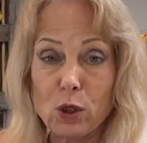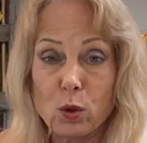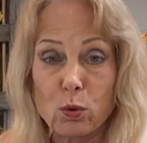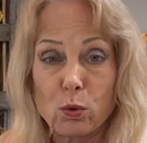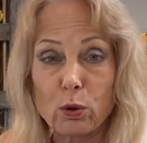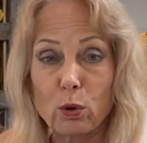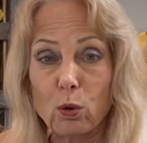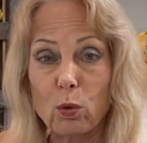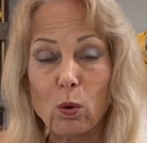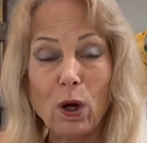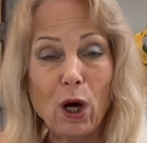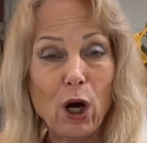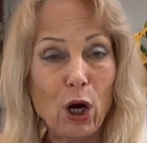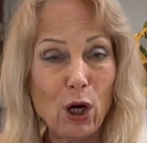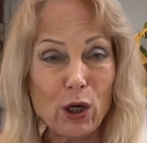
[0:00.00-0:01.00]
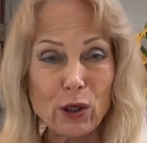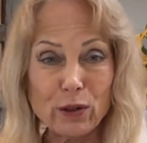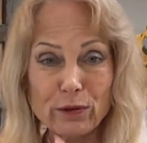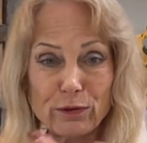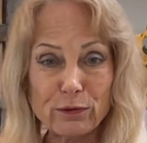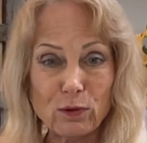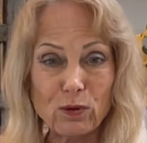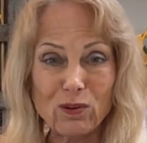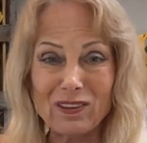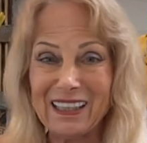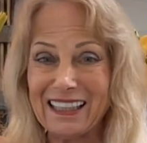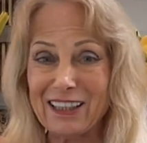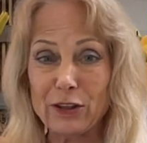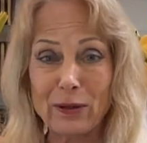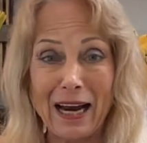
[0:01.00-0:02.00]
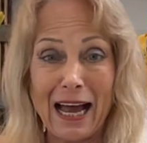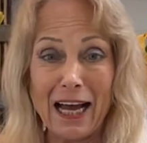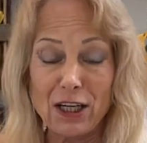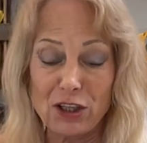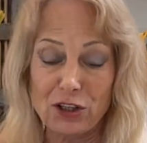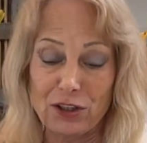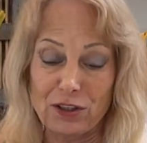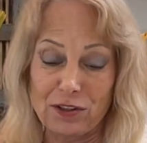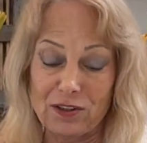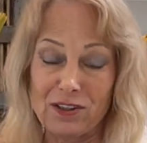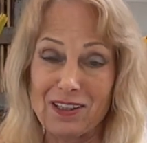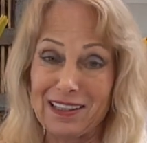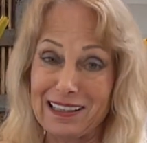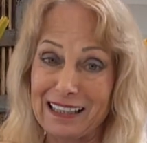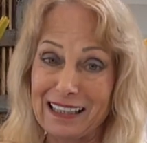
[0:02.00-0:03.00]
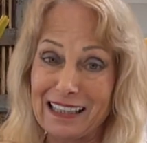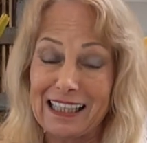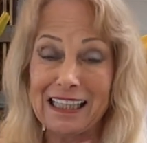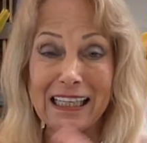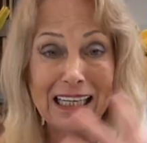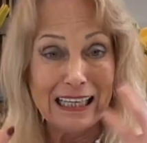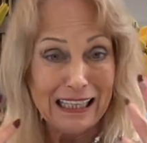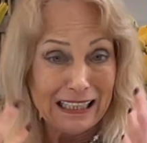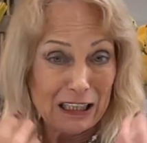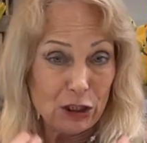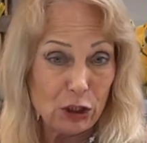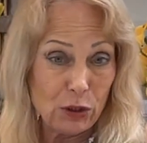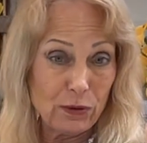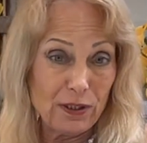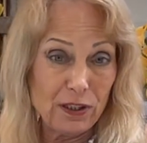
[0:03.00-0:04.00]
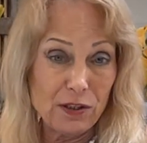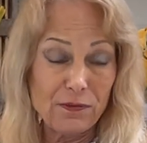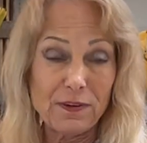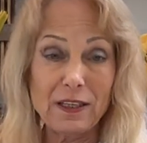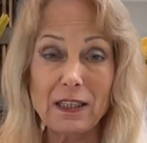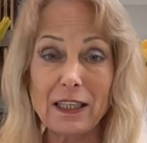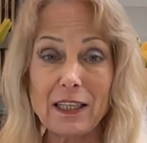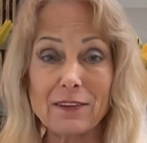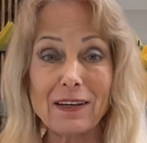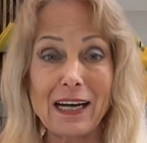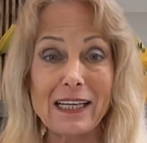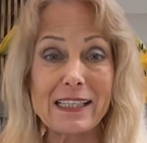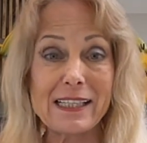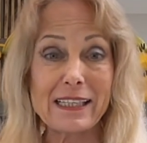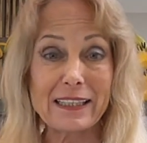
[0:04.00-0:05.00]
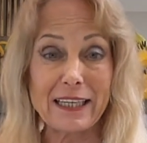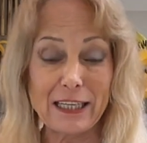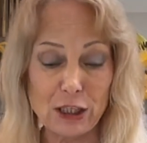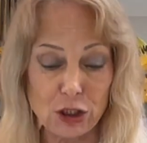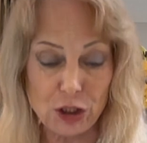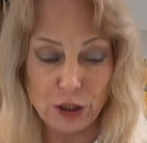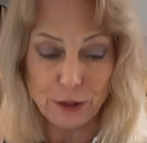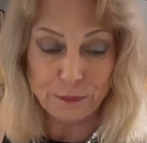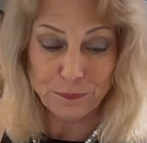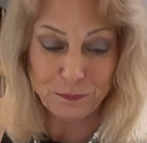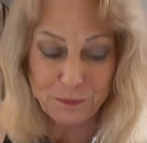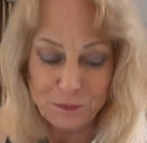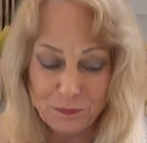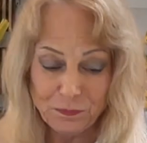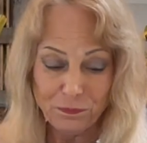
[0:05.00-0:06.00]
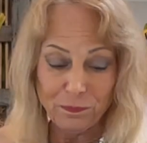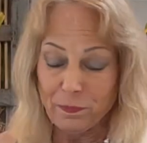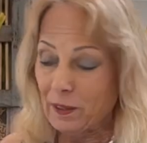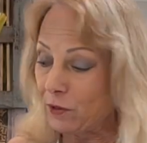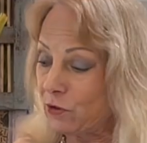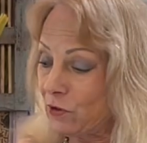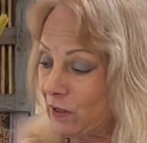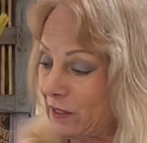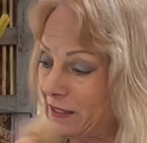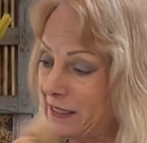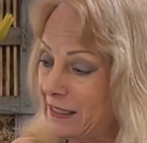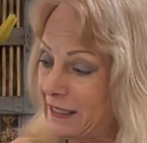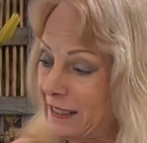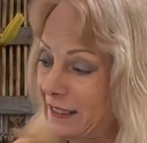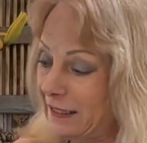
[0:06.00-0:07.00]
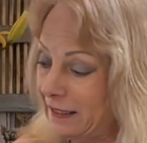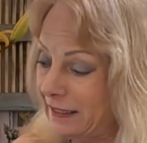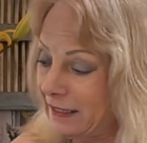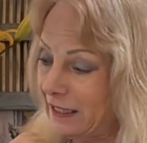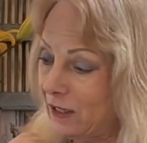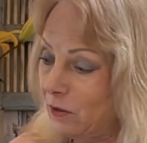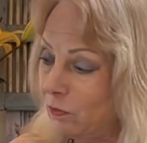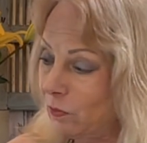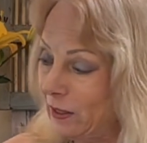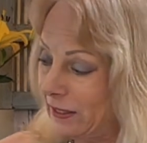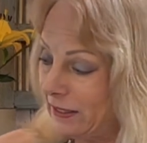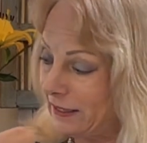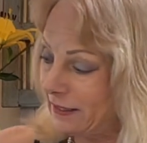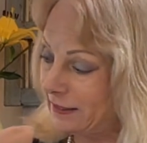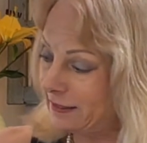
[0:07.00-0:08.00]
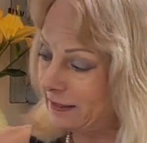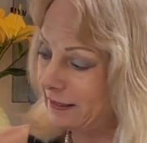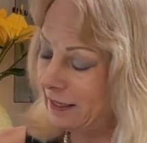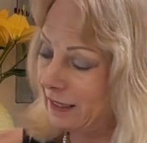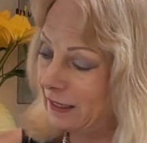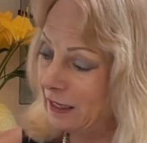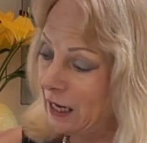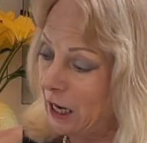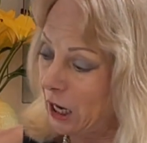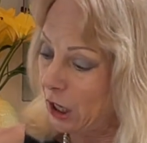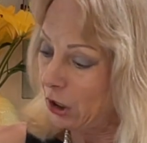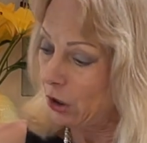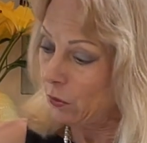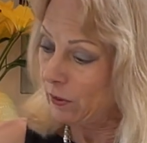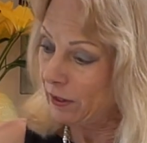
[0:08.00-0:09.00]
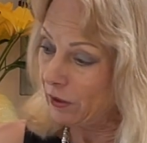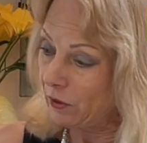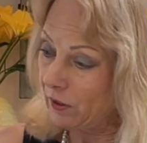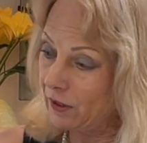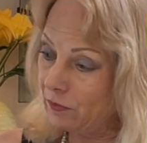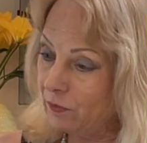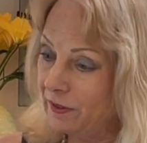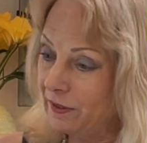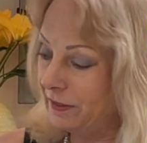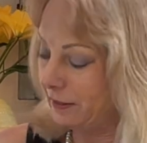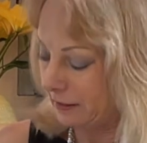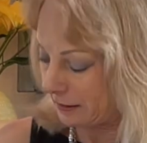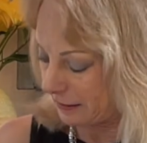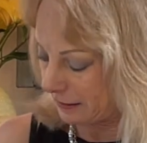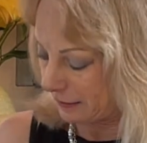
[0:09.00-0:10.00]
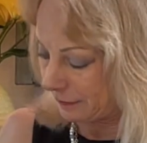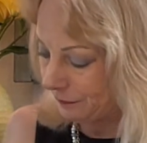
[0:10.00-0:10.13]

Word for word: cruel hurtful interactions that lead to this feeling of isolation. So let's see, Leo, what is uh, going on with this?